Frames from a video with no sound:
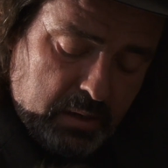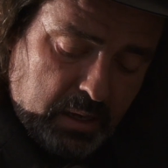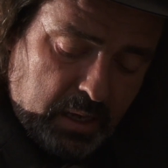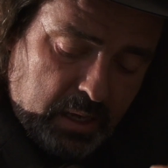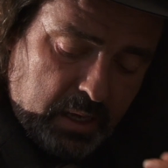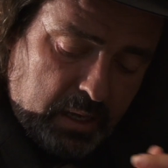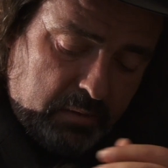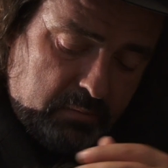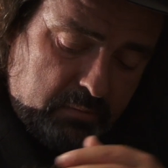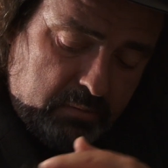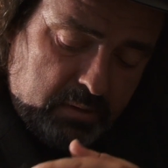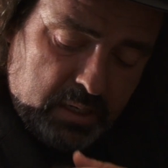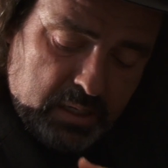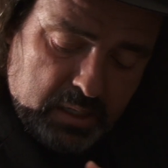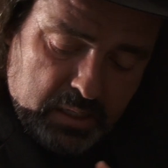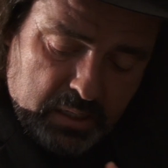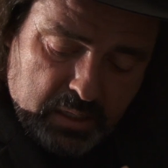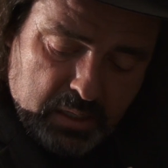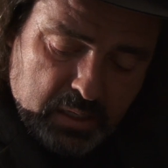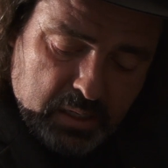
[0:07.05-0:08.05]
I
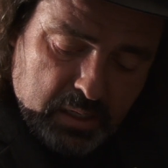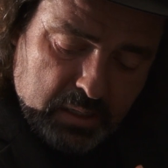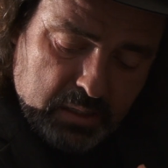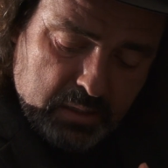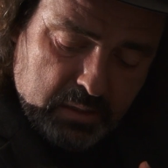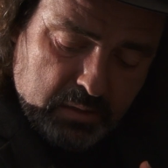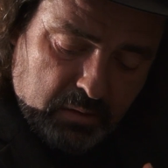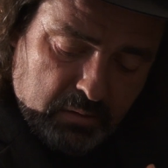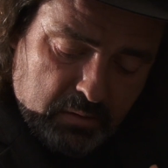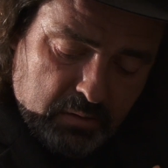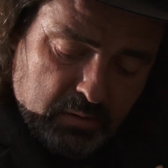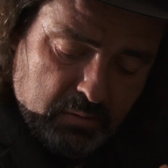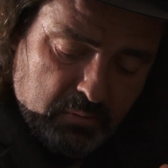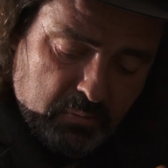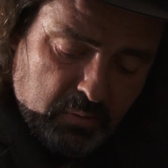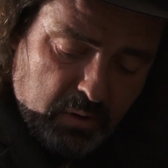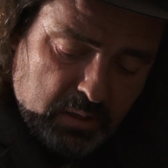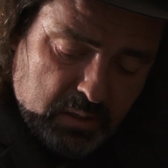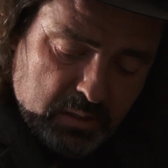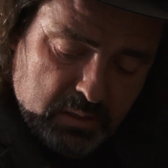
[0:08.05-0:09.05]
really don't know
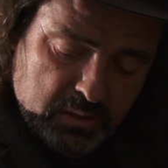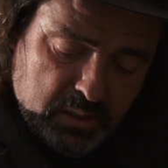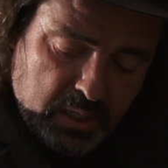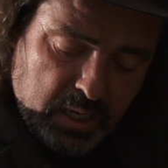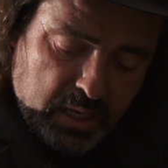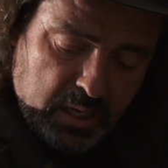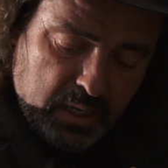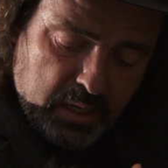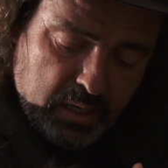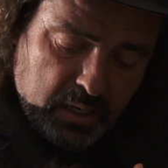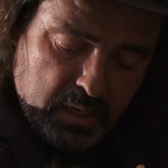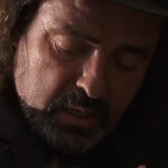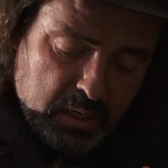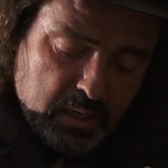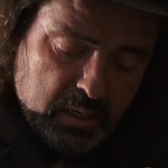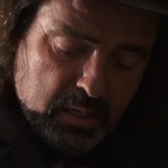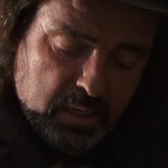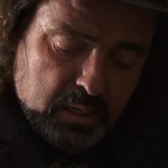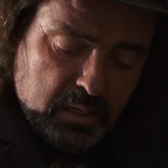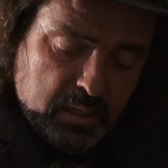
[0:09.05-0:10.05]
what to say
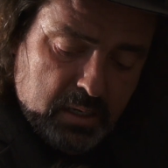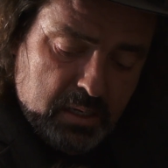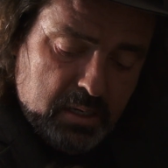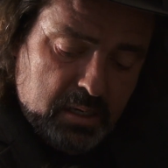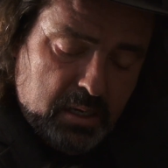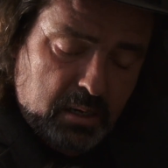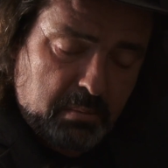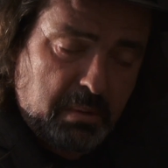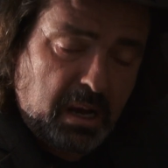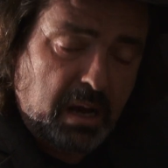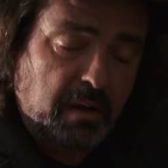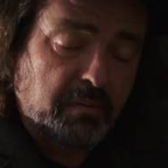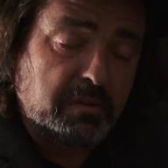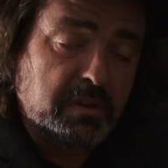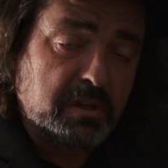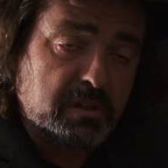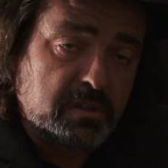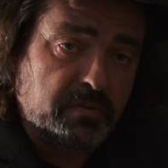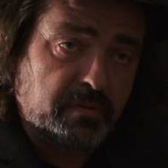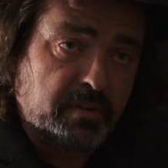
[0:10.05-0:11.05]
about
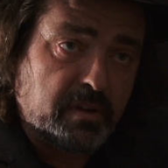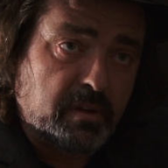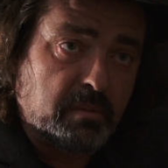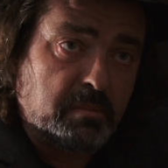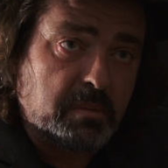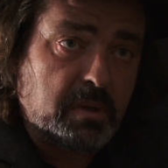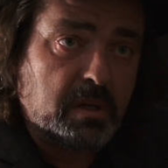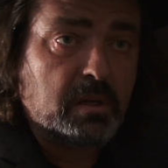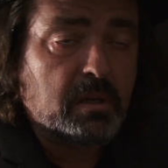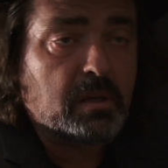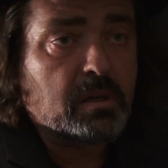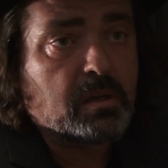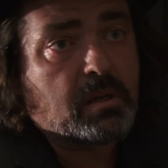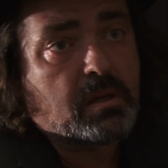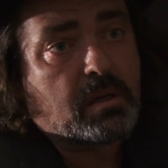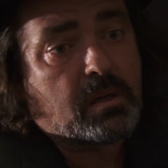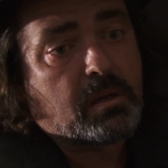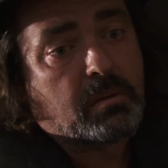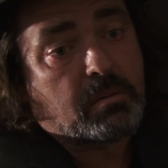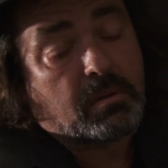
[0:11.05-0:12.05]
this film.
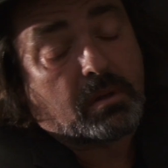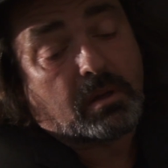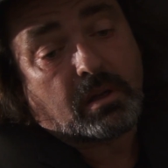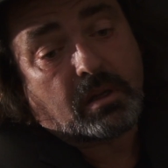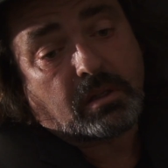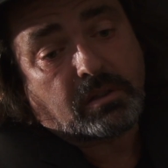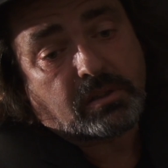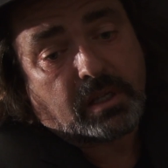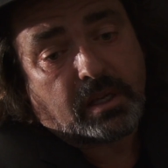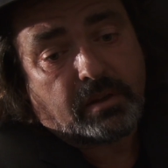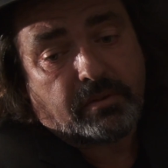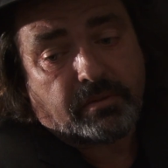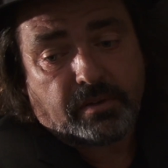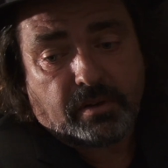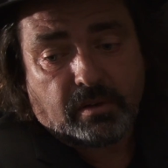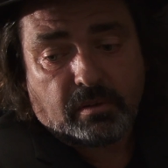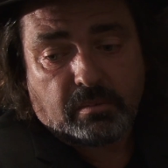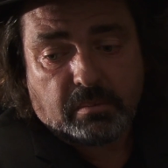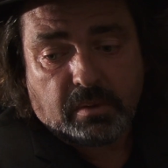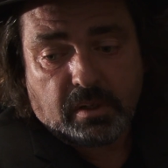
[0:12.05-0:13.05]
I mean, I say
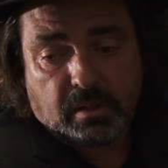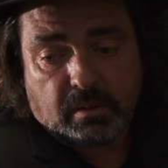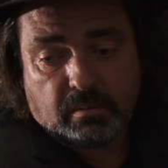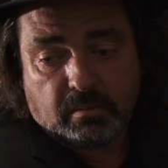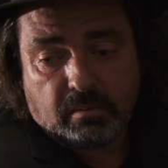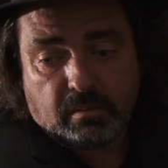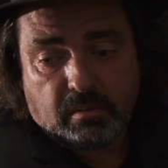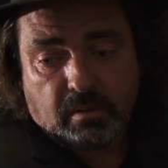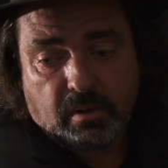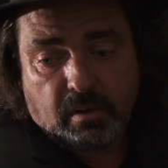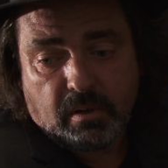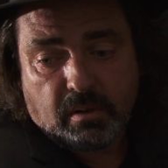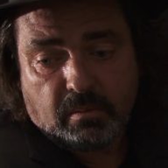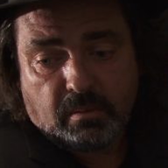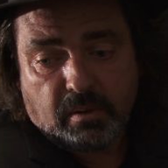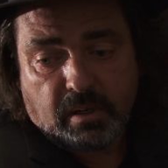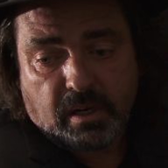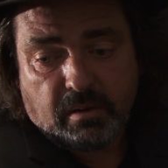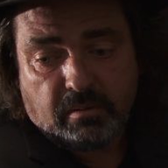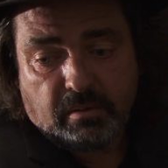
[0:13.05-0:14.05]
film, but
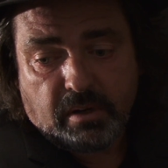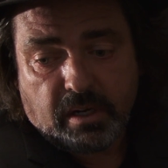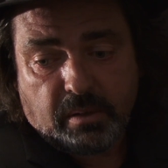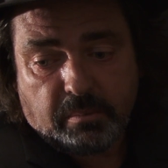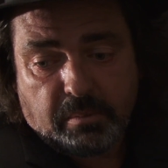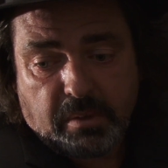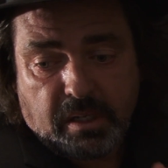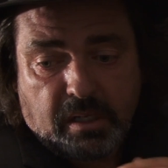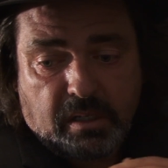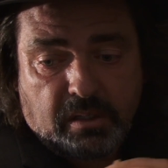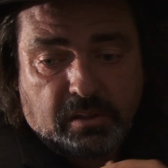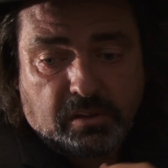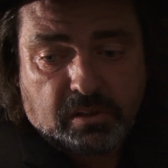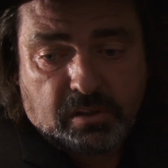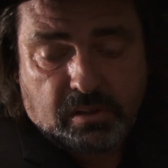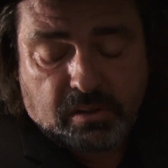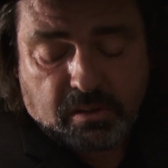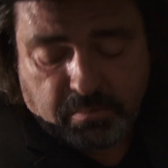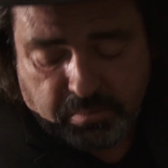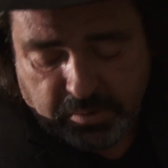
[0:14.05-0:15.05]
what I really mean is
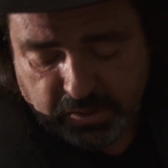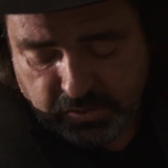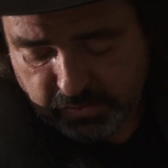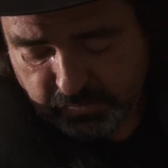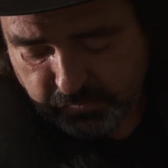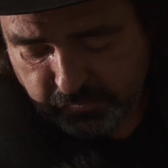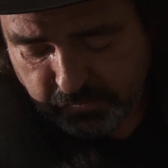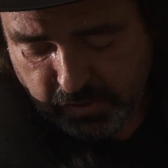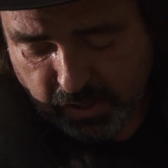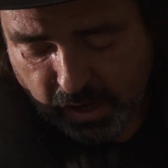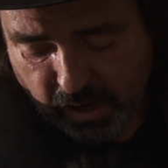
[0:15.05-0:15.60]
it's a piece of